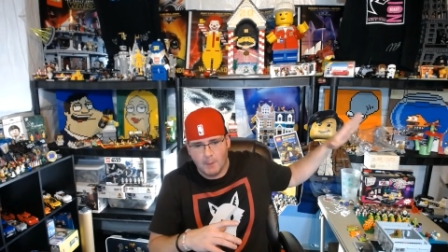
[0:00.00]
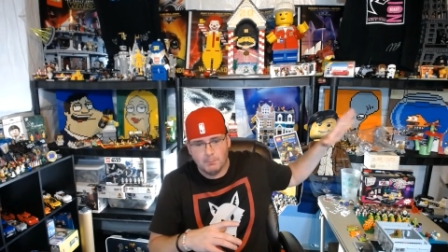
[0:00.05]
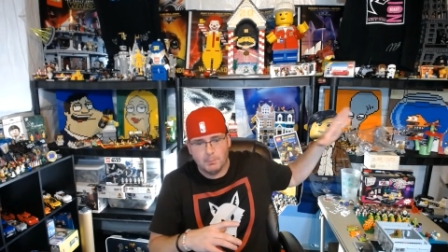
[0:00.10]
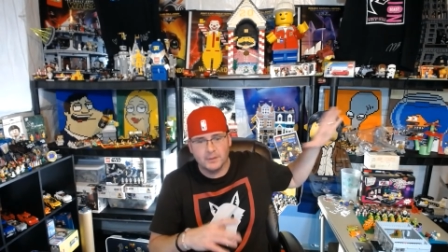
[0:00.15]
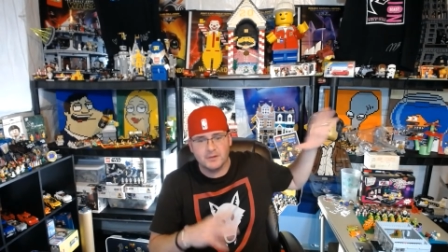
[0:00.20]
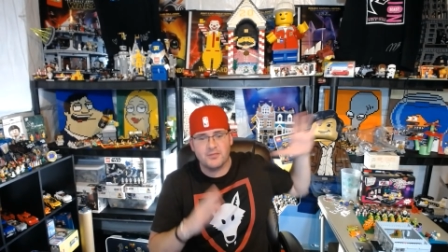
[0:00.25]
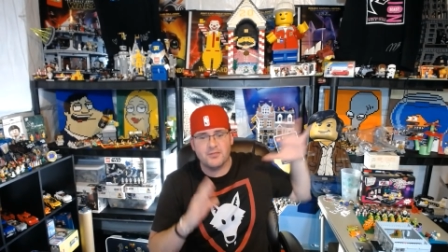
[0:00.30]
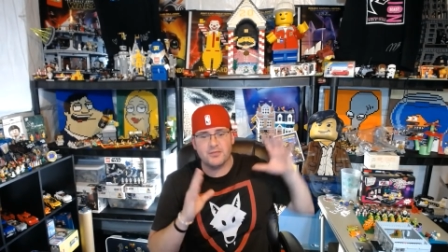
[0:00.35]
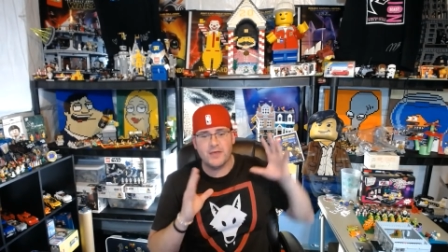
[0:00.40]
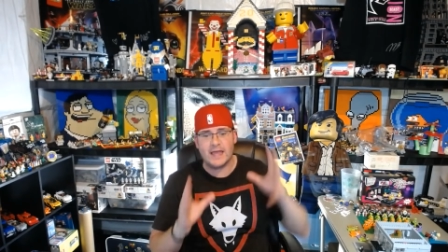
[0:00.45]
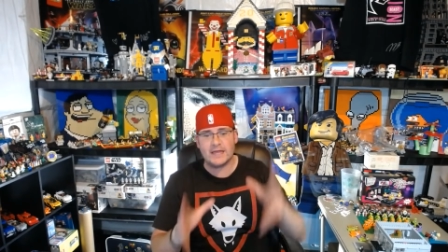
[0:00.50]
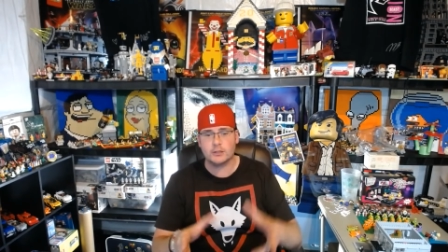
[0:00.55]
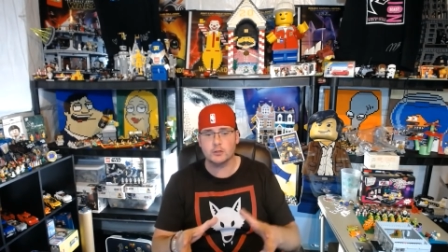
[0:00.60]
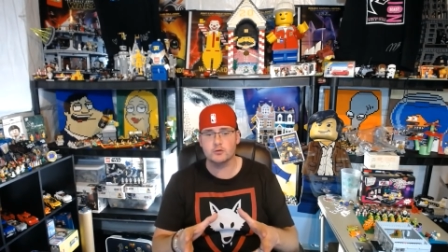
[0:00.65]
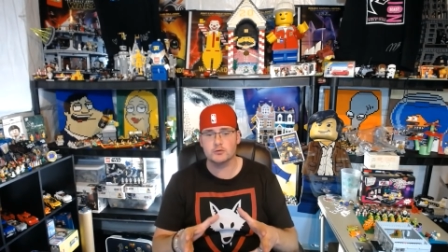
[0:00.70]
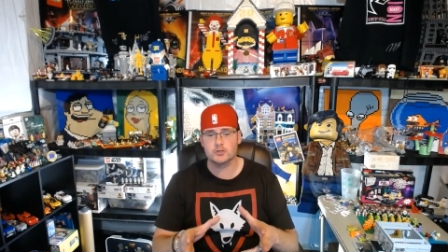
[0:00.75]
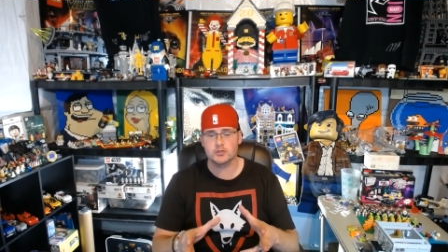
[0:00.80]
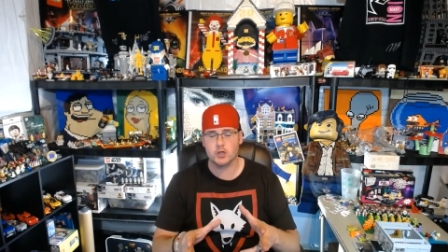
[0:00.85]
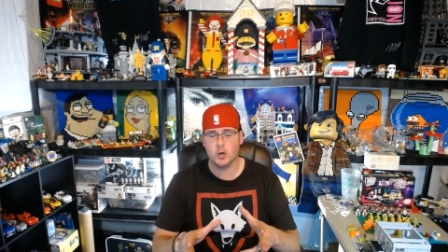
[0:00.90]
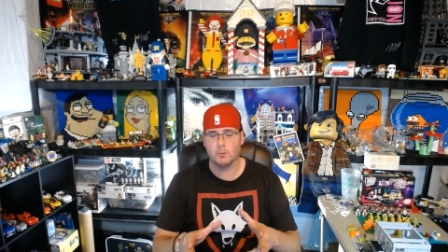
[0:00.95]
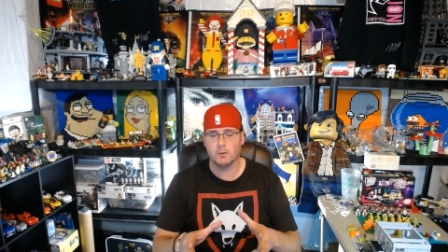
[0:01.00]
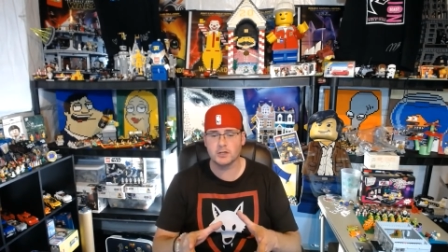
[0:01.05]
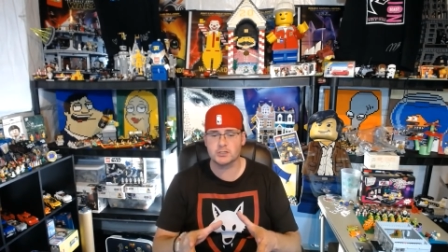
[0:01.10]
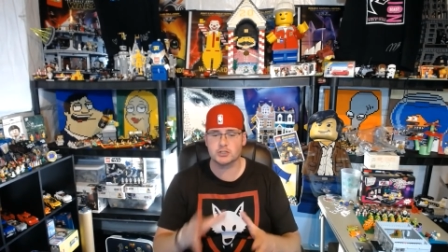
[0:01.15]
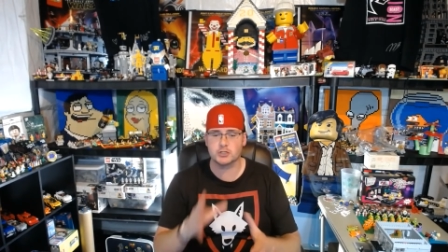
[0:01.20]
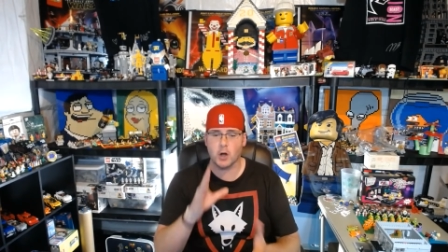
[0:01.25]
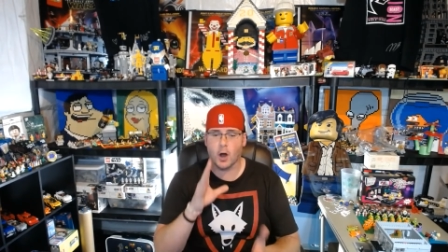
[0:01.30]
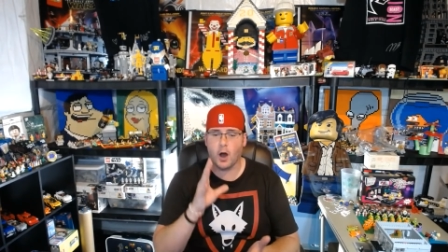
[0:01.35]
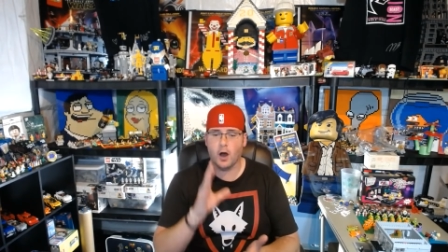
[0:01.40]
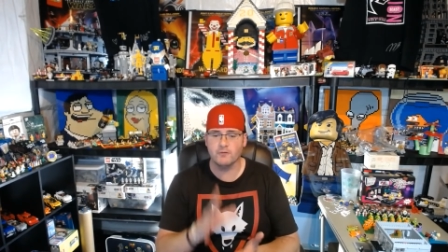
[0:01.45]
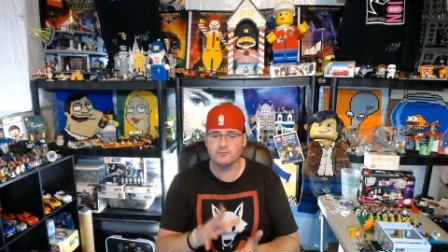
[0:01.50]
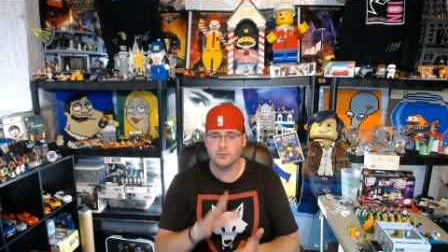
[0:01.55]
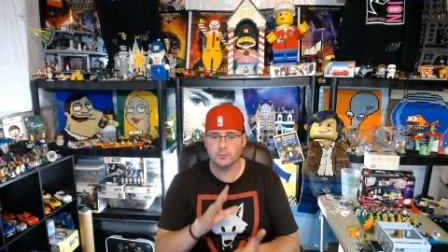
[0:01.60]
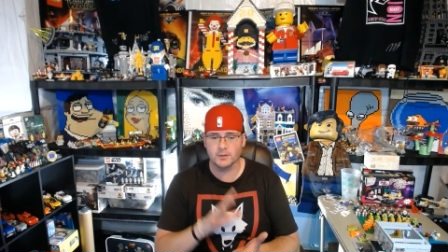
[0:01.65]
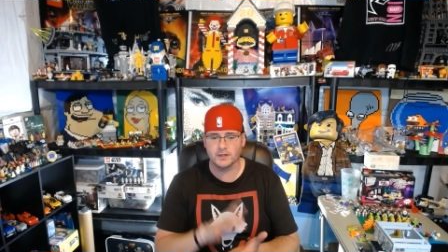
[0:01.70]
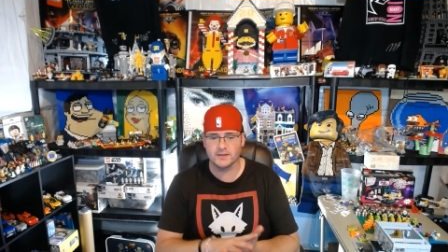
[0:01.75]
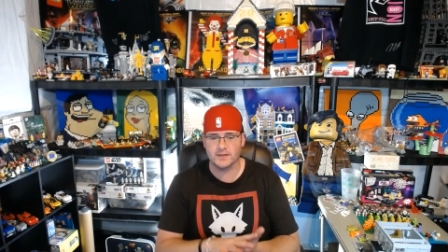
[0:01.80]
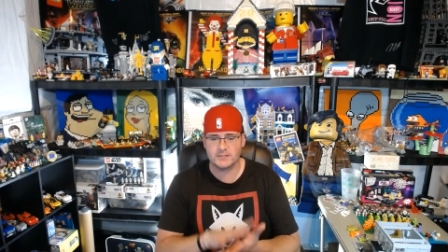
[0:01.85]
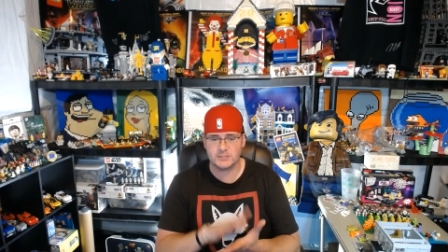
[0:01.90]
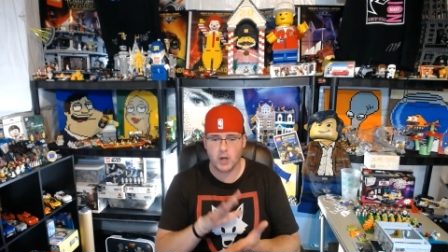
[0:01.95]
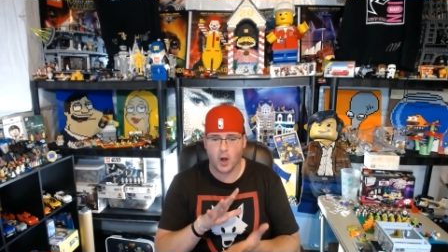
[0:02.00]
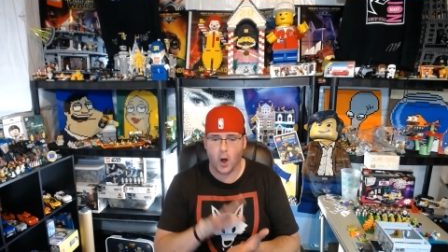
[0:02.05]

but thank you so much to everybody that's